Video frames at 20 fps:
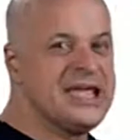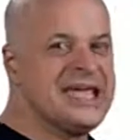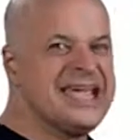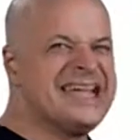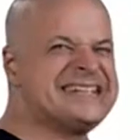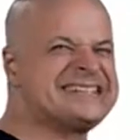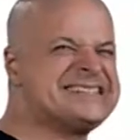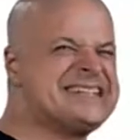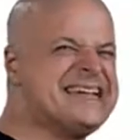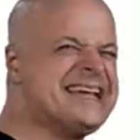
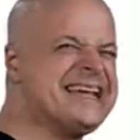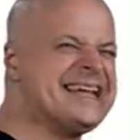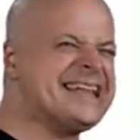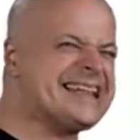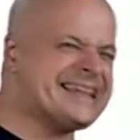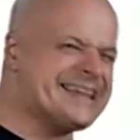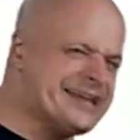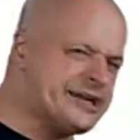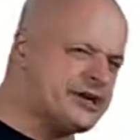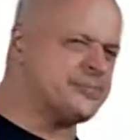It's not
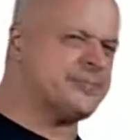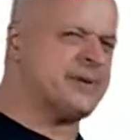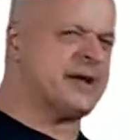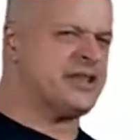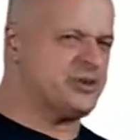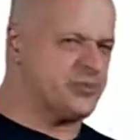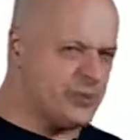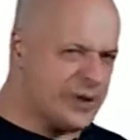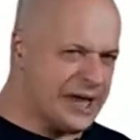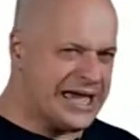clear, by
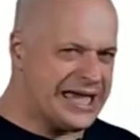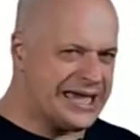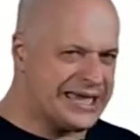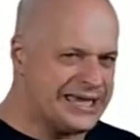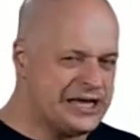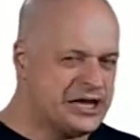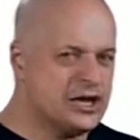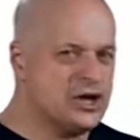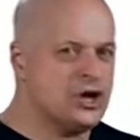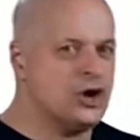the
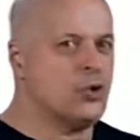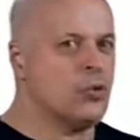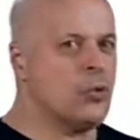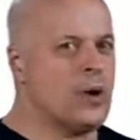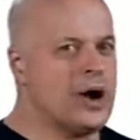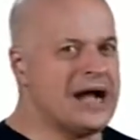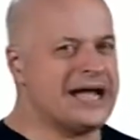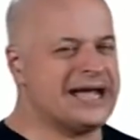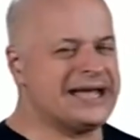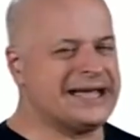way,
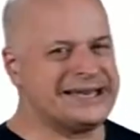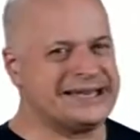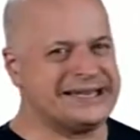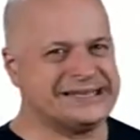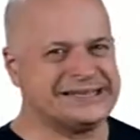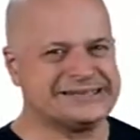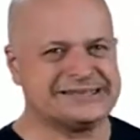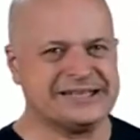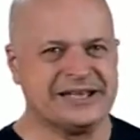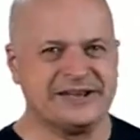why it
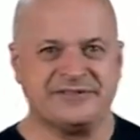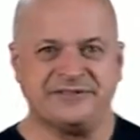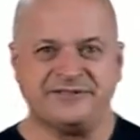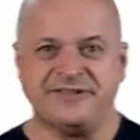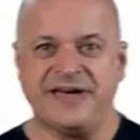is that